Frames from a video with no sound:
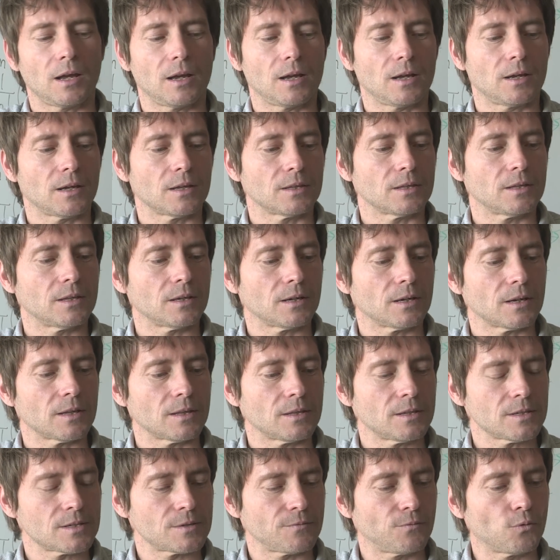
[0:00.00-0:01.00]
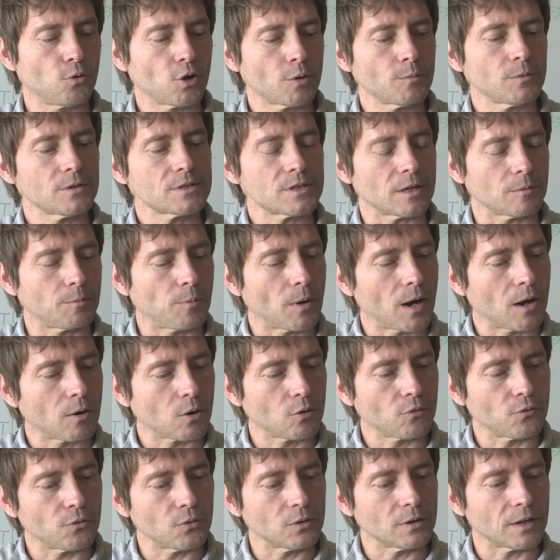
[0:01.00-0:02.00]
And these formulas are
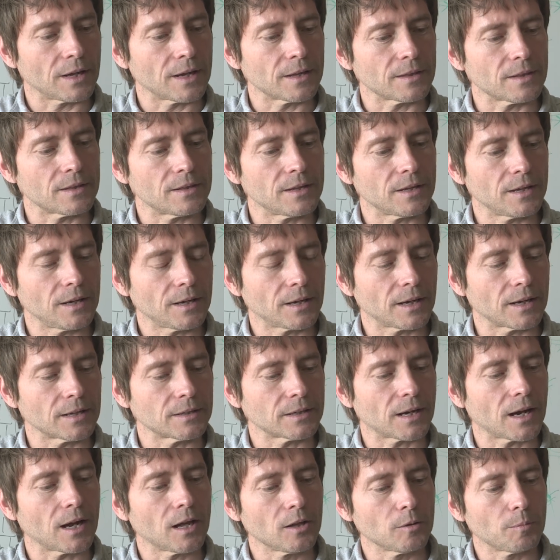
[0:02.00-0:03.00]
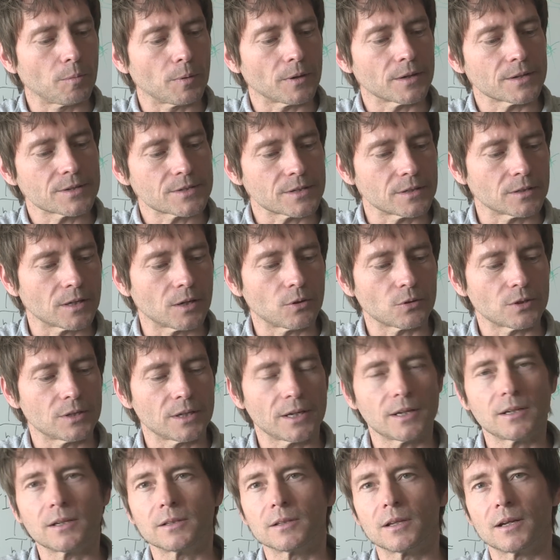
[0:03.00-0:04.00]
powerful, and they can help us in our
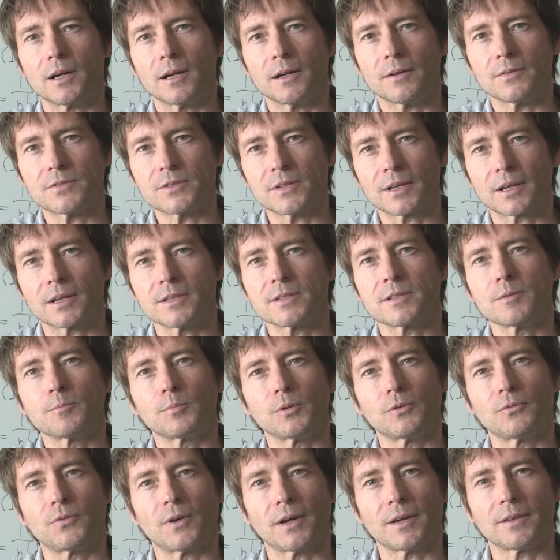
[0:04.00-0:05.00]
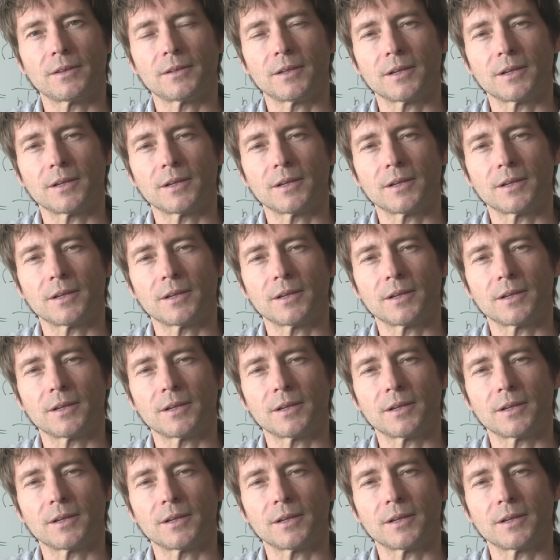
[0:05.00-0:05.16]
daily lives. They can simplify